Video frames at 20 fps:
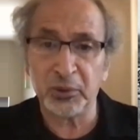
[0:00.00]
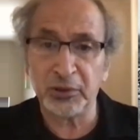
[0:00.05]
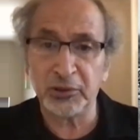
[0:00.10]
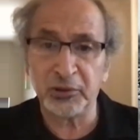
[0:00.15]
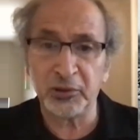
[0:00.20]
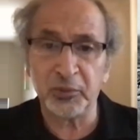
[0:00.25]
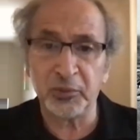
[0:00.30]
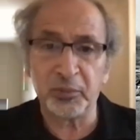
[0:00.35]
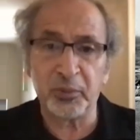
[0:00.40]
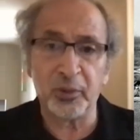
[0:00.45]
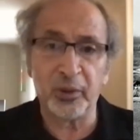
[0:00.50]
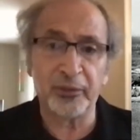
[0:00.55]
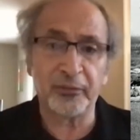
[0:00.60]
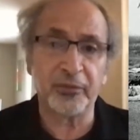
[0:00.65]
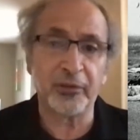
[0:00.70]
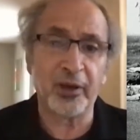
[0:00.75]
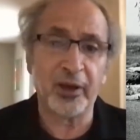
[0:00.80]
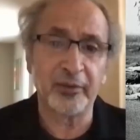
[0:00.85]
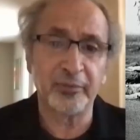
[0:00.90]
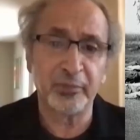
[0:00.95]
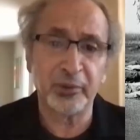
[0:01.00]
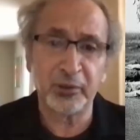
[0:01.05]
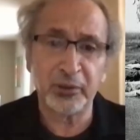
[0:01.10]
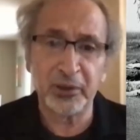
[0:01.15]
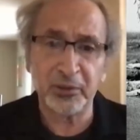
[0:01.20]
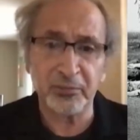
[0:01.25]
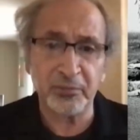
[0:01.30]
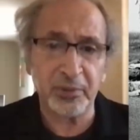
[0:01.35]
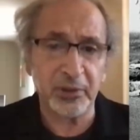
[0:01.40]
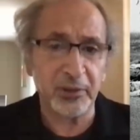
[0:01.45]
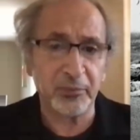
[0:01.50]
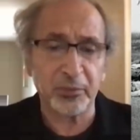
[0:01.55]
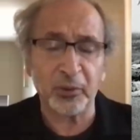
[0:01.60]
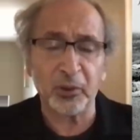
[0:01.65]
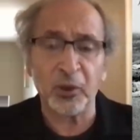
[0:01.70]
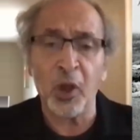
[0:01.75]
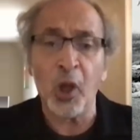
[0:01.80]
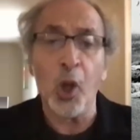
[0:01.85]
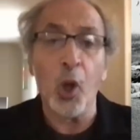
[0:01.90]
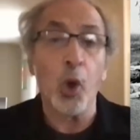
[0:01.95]
2 and 2.5 million
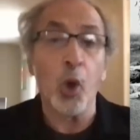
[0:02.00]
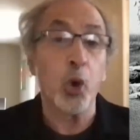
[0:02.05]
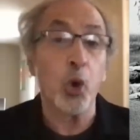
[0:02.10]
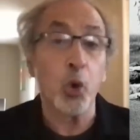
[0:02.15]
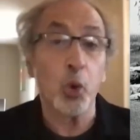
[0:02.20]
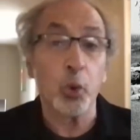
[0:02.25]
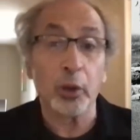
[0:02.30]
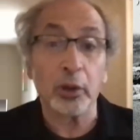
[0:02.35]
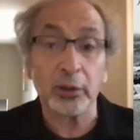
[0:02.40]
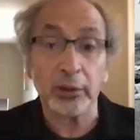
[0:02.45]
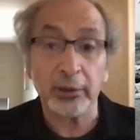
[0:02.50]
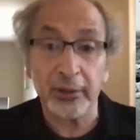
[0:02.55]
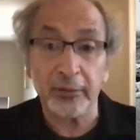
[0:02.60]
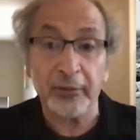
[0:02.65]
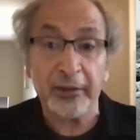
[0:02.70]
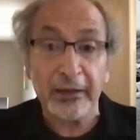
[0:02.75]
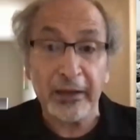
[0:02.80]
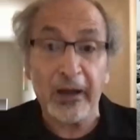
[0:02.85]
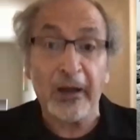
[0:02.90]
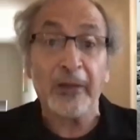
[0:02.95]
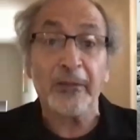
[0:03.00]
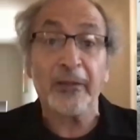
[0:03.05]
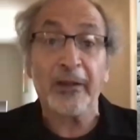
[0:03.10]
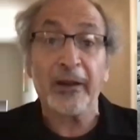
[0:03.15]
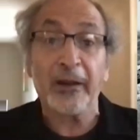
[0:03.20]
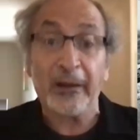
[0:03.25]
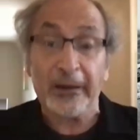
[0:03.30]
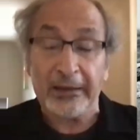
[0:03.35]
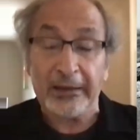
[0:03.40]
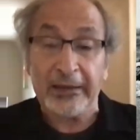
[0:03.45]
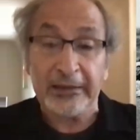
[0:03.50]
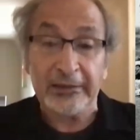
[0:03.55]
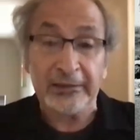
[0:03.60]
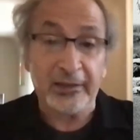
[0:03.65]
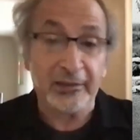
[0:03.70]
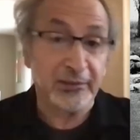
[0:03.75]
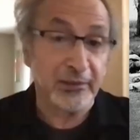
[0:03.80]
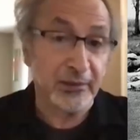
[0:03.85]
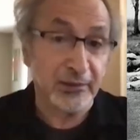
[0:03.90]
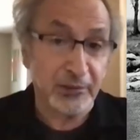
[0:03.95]
people who were living on their
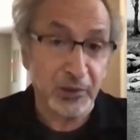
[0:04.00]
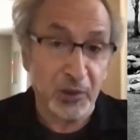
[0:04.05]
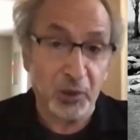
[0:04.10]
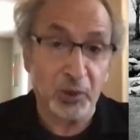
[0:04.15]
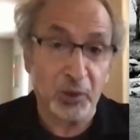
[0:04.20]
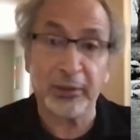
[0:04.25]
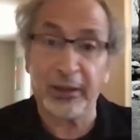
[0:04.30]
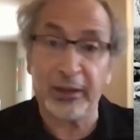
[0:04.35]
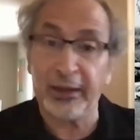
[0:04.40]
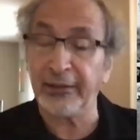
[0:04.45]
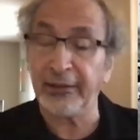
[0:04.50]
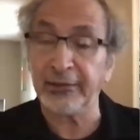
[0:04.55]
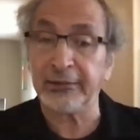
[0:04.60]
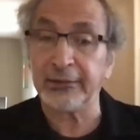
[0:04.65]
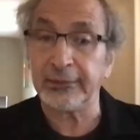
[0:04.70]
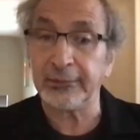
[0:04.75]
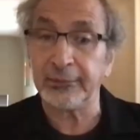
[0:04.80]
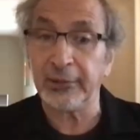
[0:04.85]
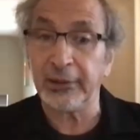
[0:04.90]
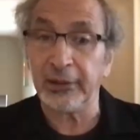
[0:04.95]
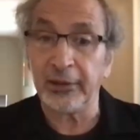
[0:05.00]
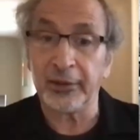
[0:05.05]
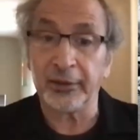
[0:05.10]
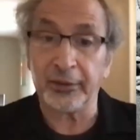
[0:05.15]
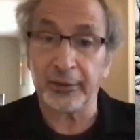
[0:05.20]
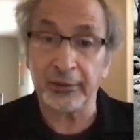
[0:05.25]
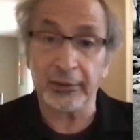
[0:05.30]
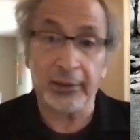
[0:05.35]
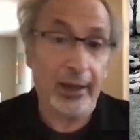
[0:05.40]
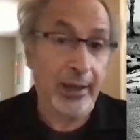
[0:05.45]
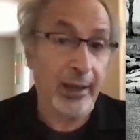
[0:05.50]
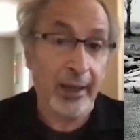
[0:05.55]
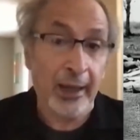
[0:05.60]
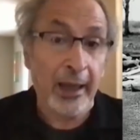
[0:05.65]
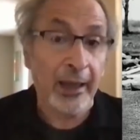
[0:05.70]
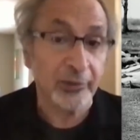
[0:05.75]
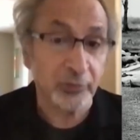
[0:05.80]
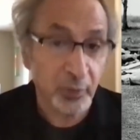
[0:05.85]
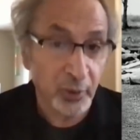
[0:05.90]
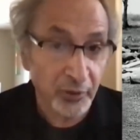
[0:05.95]
indigenous homelands,
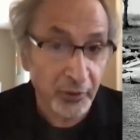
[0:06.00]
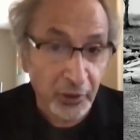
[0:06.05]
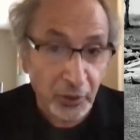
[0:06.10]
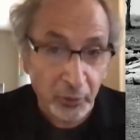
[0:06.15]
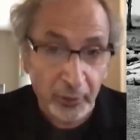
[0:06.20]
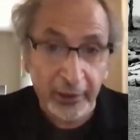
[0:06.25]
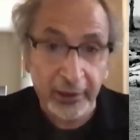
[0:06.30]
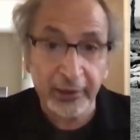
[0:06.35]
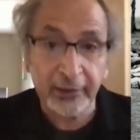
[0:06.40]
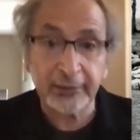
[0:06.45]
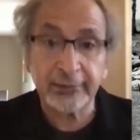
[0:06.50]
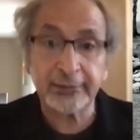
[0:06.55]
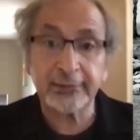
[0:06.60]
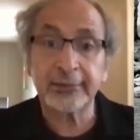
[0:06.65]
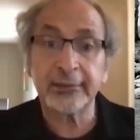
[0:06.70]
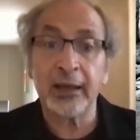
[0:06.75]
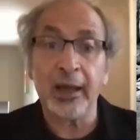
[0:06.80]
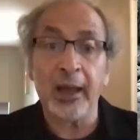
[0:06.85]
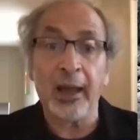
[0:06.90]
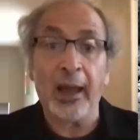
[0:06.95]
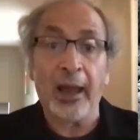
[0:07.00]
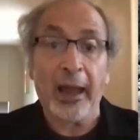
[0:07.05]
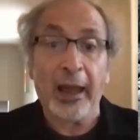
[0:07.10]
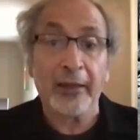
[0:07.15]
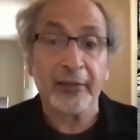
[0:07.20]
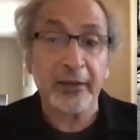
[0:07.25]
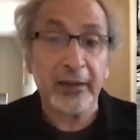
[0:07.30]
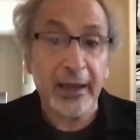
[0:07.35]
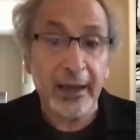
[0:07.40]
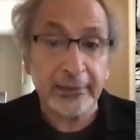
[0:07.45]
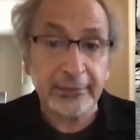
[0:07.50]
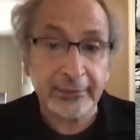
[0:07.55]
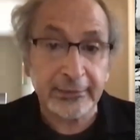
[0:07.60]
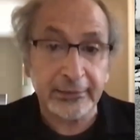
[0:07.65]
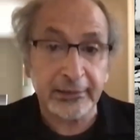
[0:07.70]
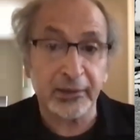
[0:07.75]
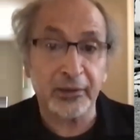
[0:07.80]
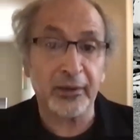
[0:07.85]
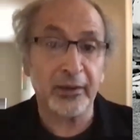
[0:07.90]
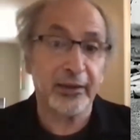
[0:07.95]
as were the Greeks and the
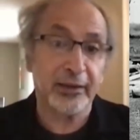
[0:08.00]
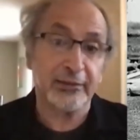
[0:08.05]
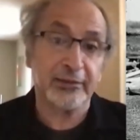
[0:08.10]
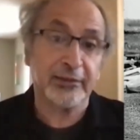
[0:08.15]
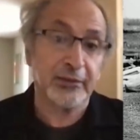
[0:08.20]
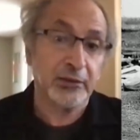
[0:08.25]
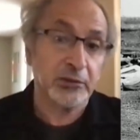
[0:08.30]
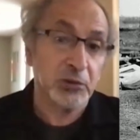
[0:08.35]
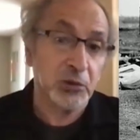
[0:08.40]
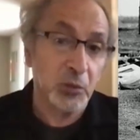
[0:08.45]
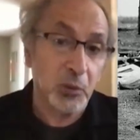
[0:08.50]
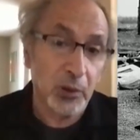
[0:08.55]
Assyrians, the